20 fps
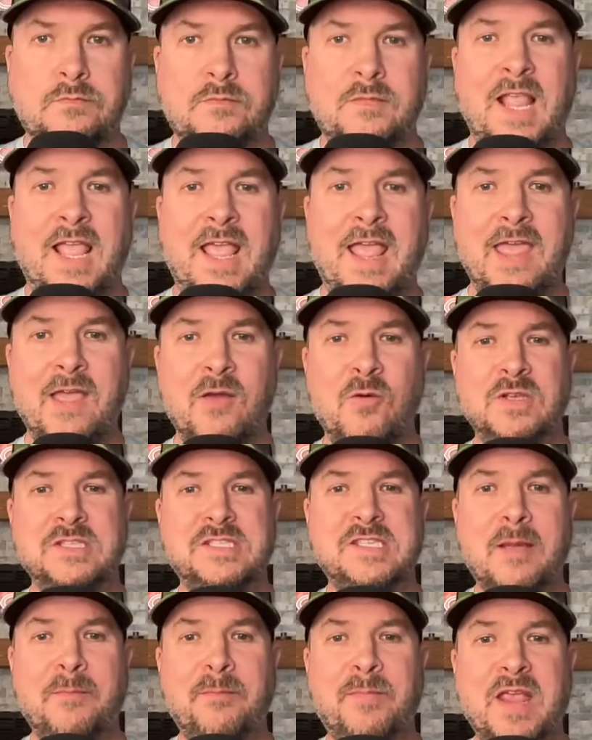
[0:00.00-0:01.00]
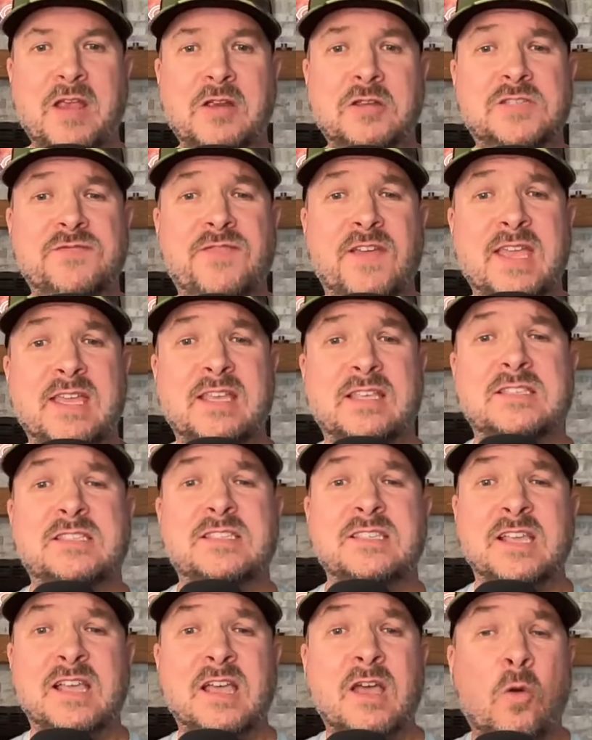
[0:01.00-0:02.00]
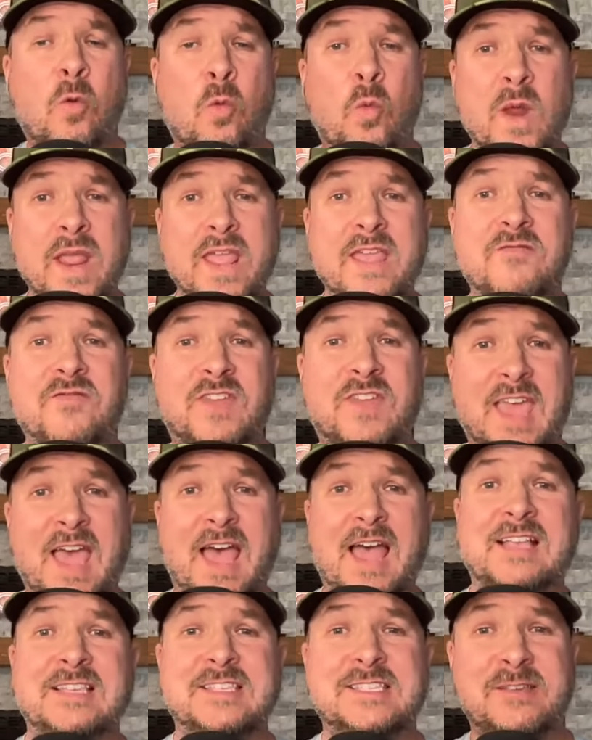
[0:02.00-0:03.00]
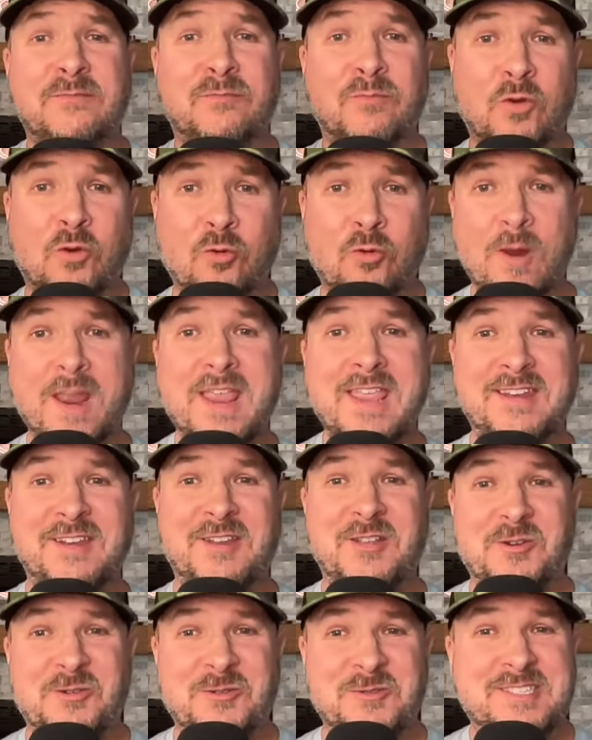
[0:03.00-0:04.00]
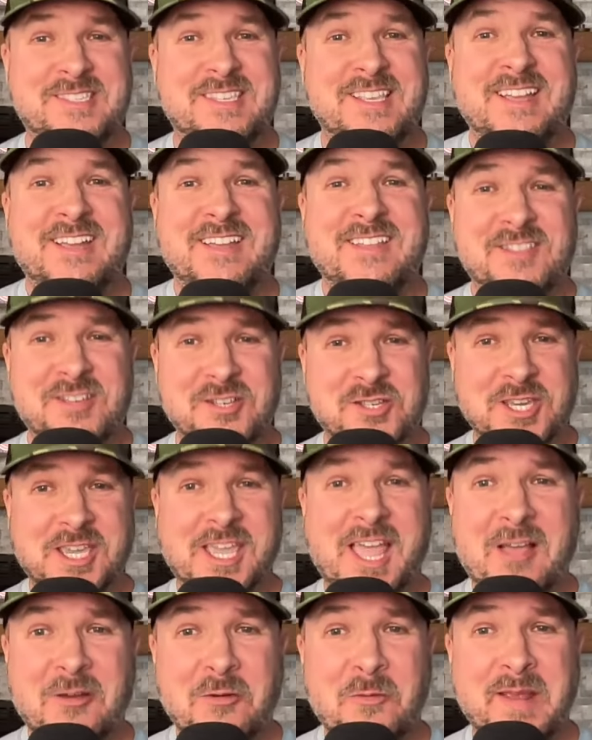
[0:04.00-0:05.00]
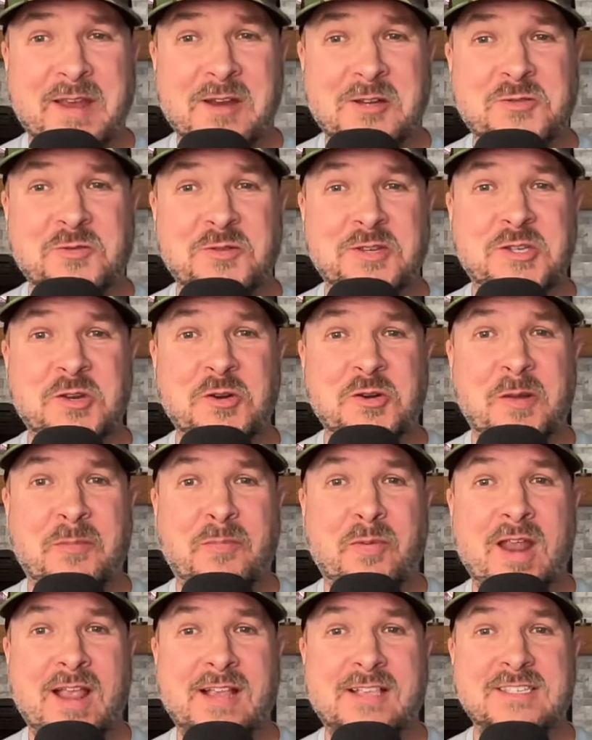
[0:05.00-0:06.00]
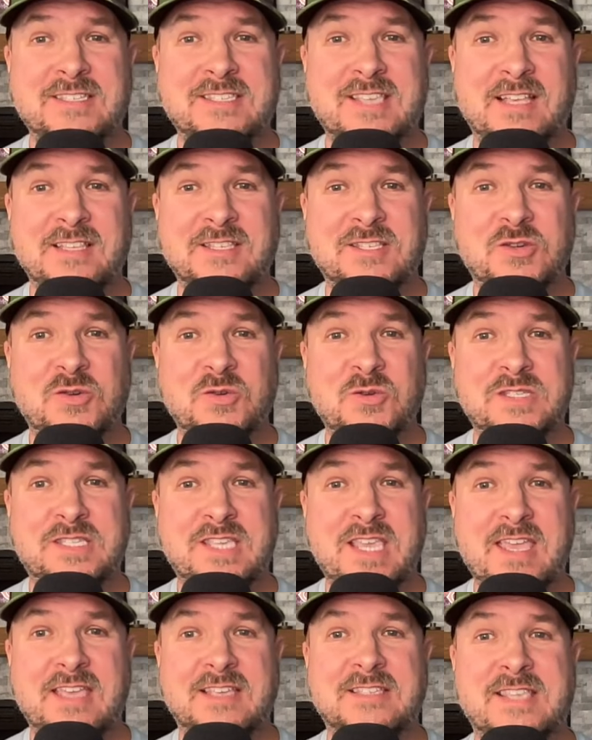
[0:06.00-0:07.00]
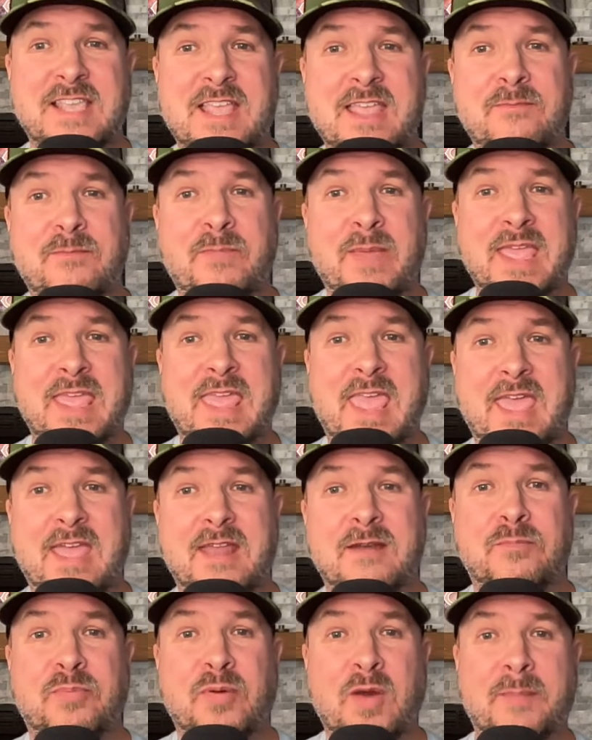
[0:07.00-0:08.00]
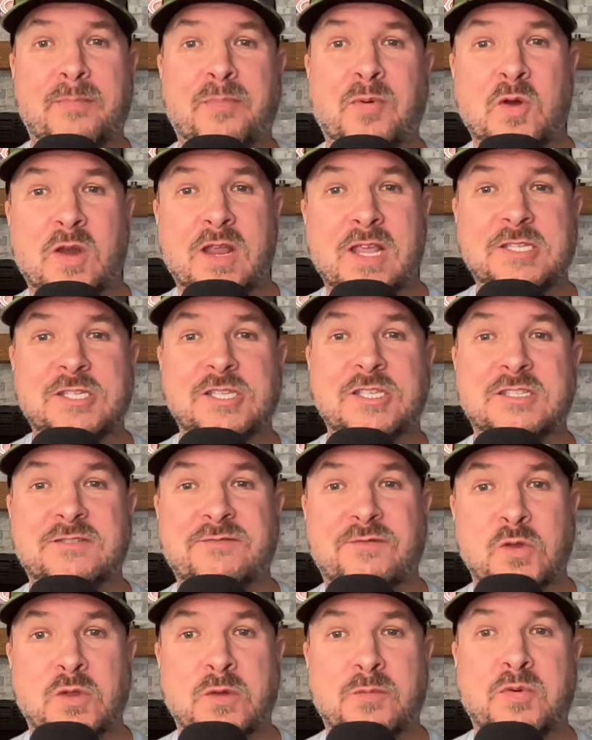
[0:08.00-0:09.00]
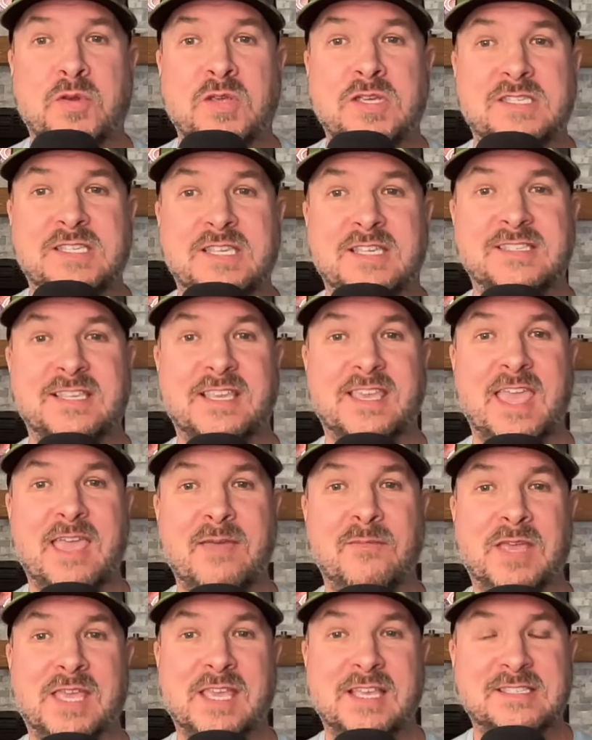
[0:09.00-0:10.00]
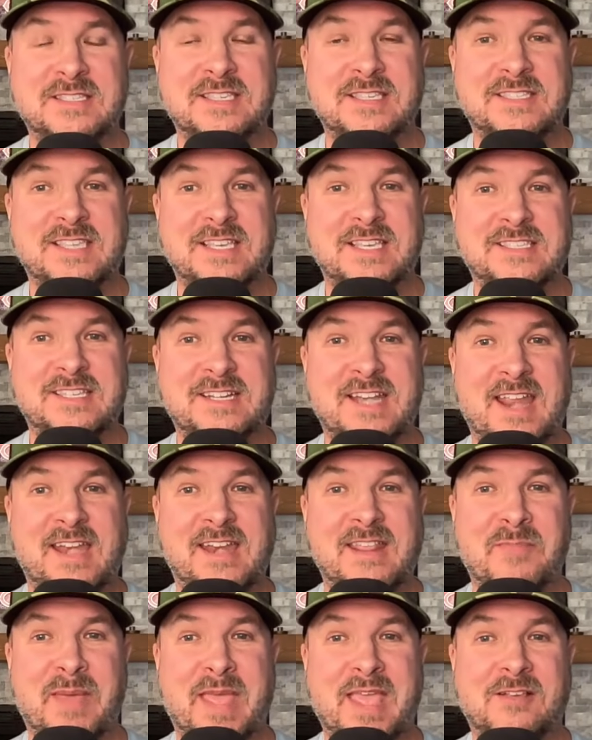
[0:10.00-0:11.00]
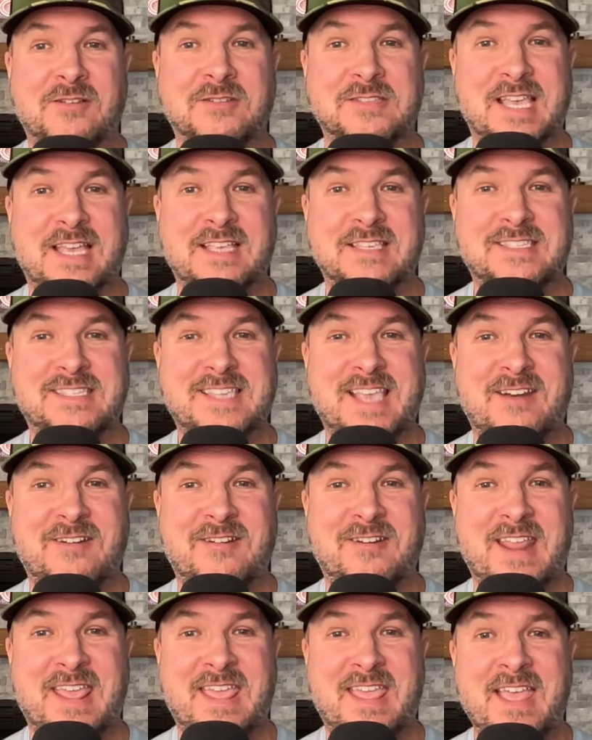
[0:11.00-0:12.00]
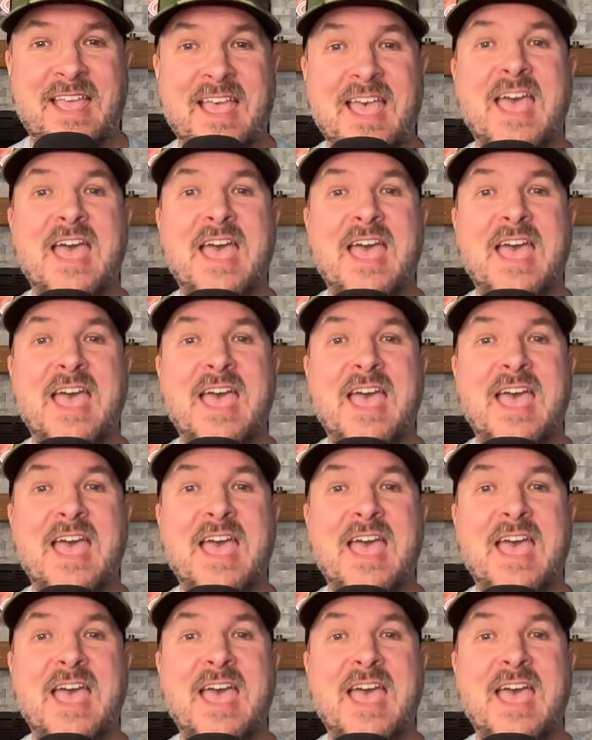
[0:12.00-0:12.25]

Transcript: Hey, what's up, Bears fans? We've got some great news. The Chicago Bears returned to practice on Tuesday as they began preparations for the preseason game against the Cincinnati Bengals on Saturday.